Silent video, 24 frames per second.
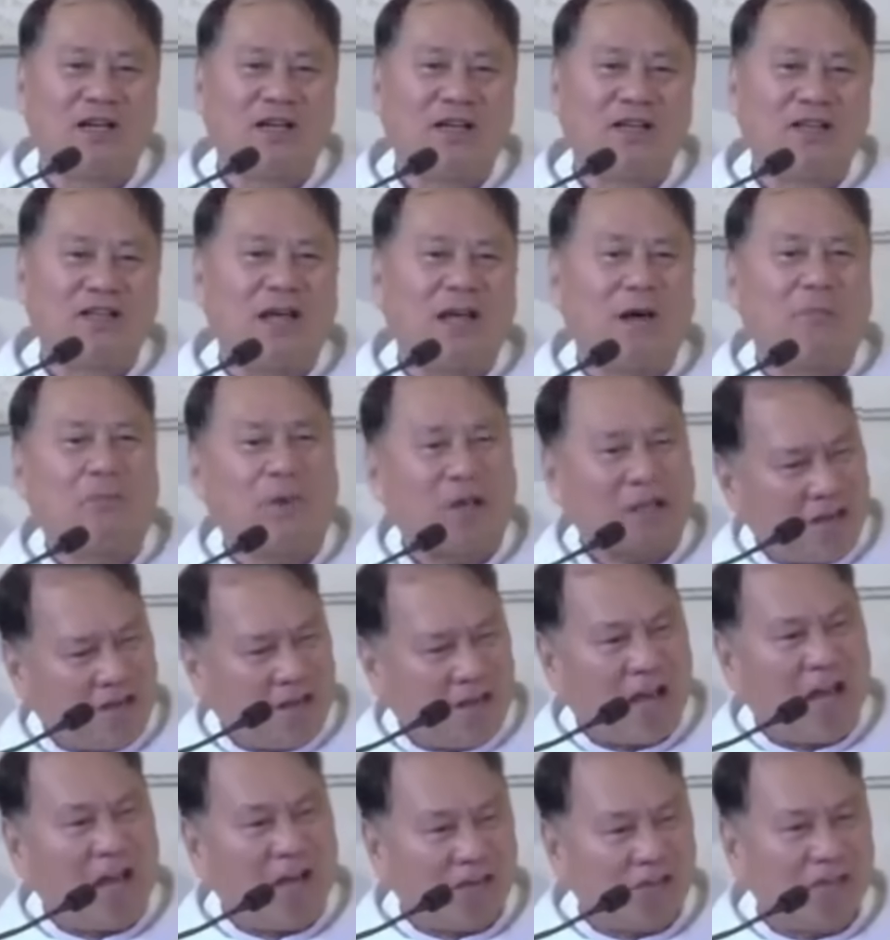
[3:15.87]
dapat
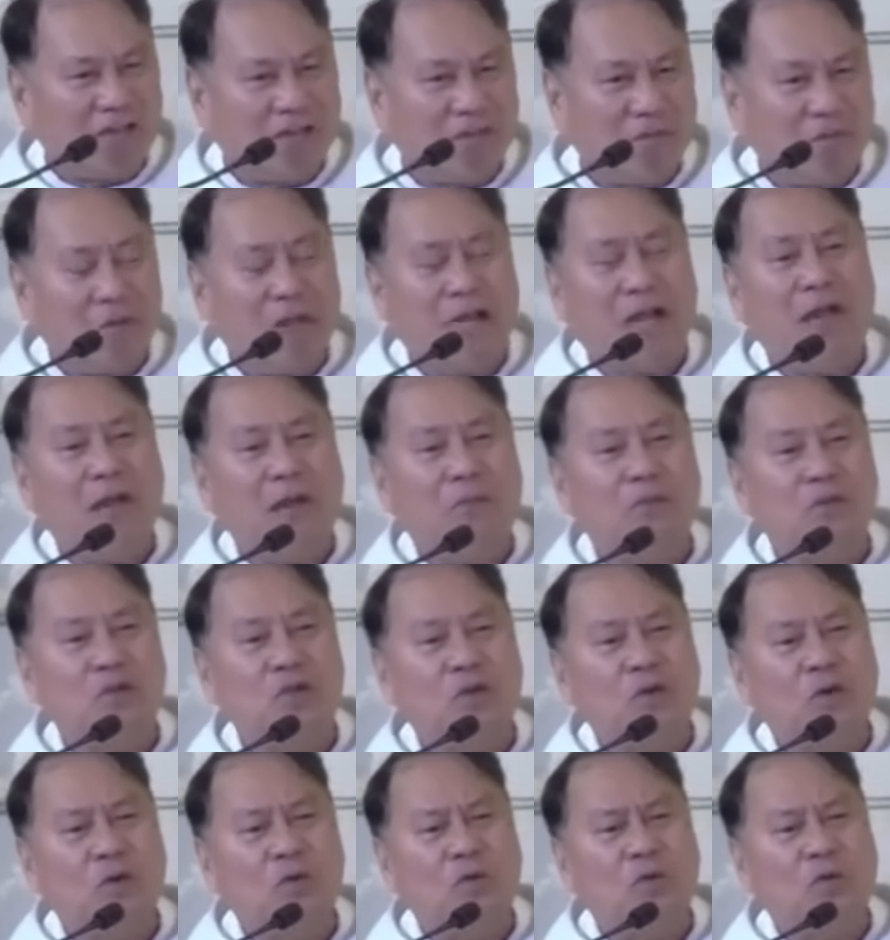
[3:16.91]
lang, became
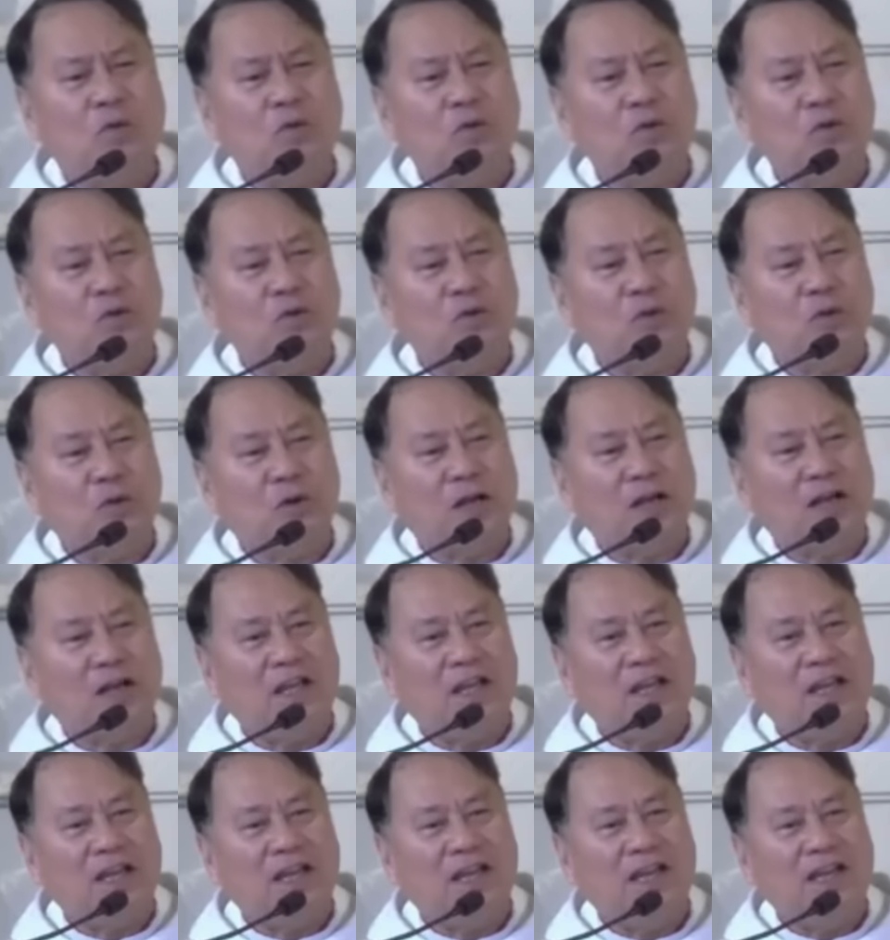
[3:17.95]
so
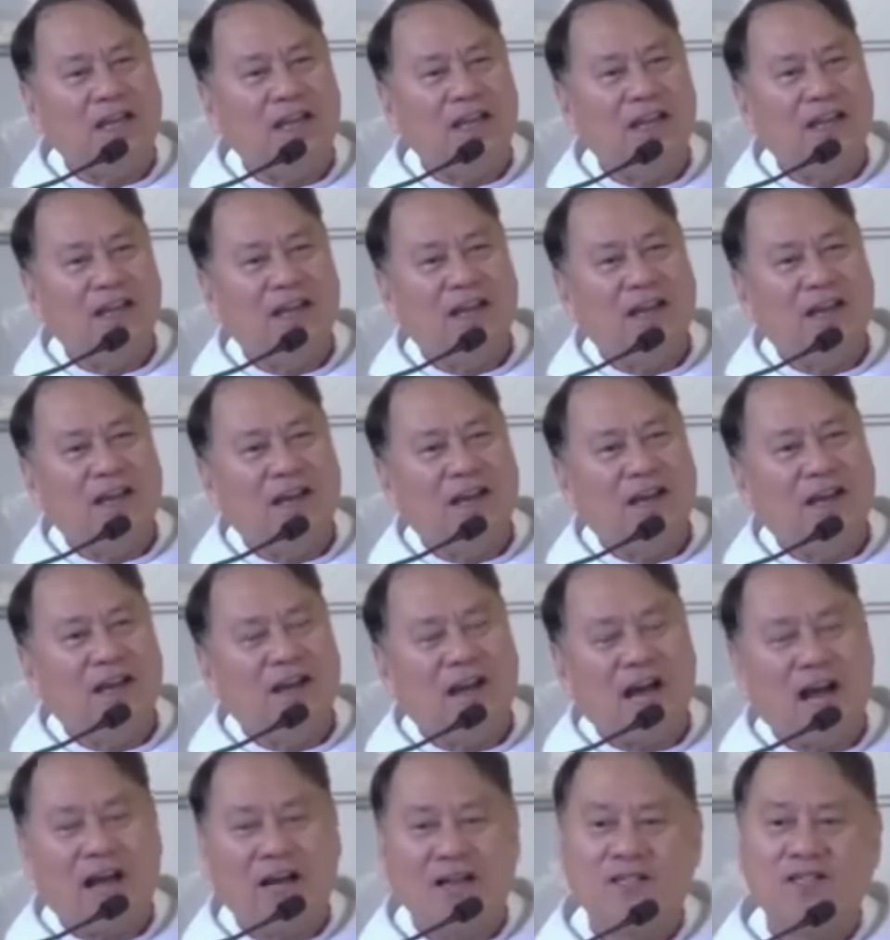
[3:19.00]
culturally
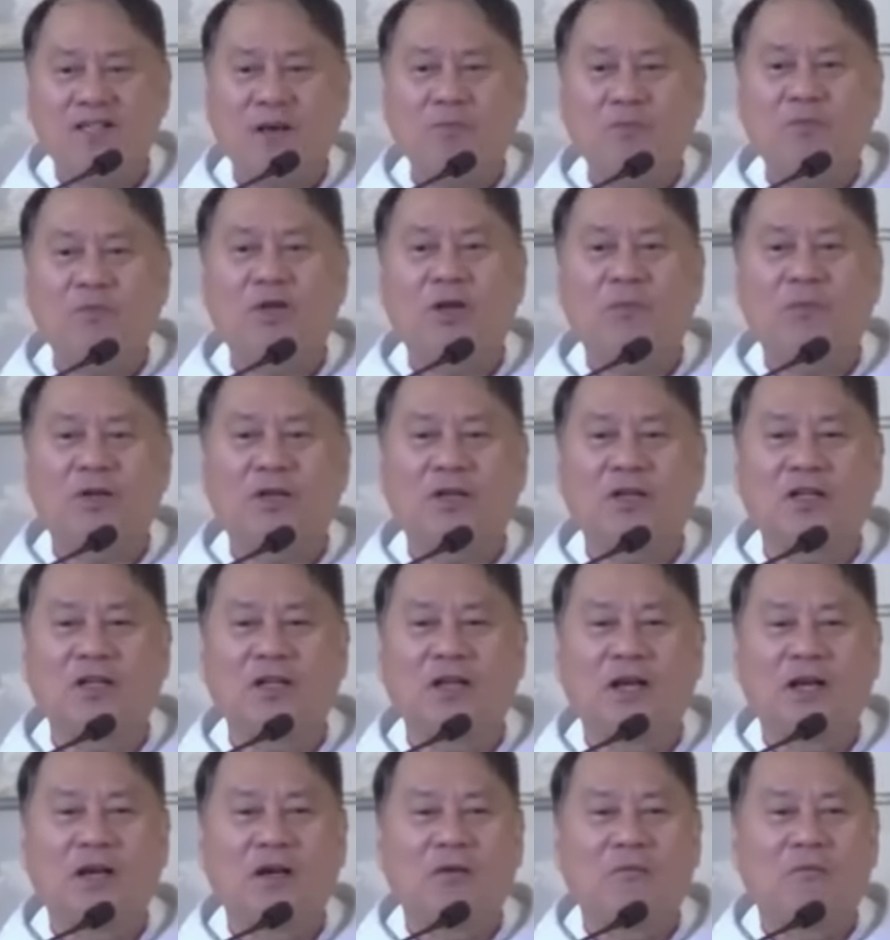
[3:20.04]
acceptable,
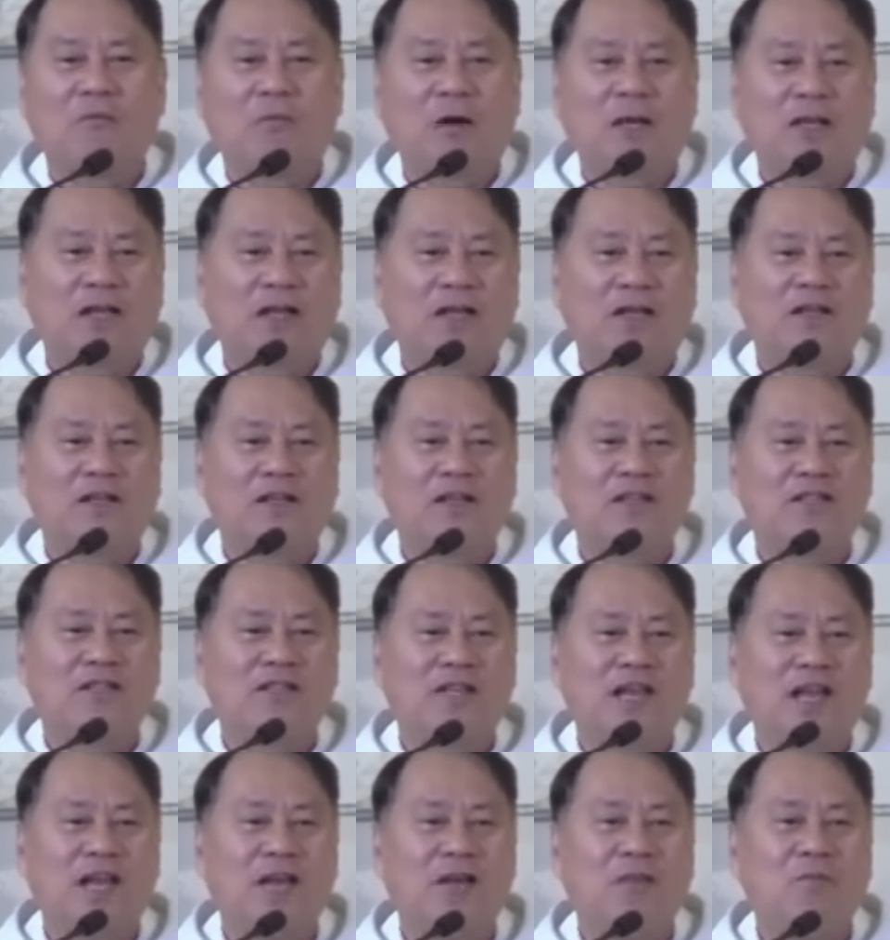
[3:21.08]
but at the
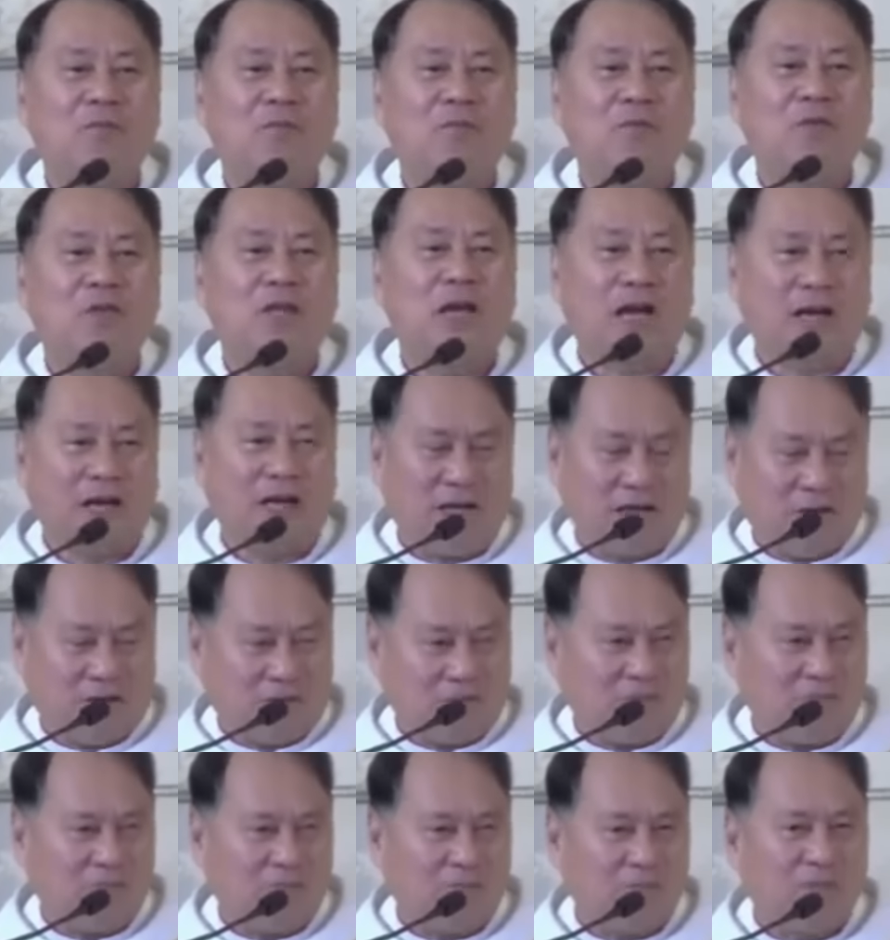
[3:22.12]
same
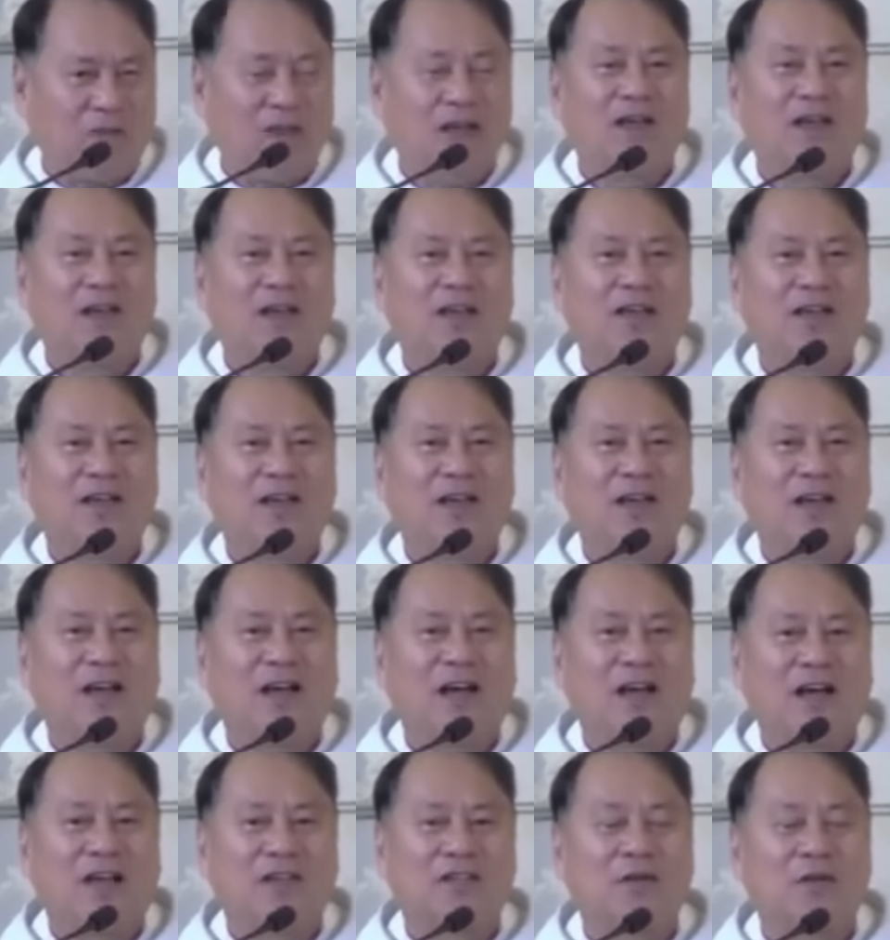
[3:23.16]
time,
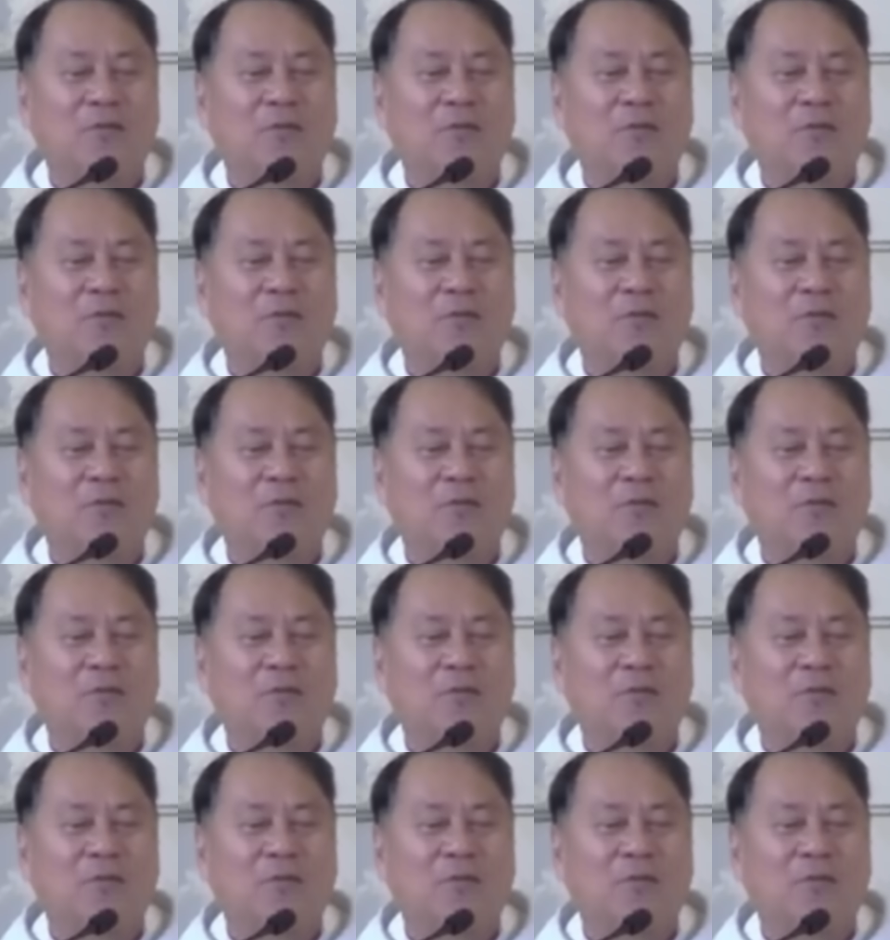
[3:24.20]
as it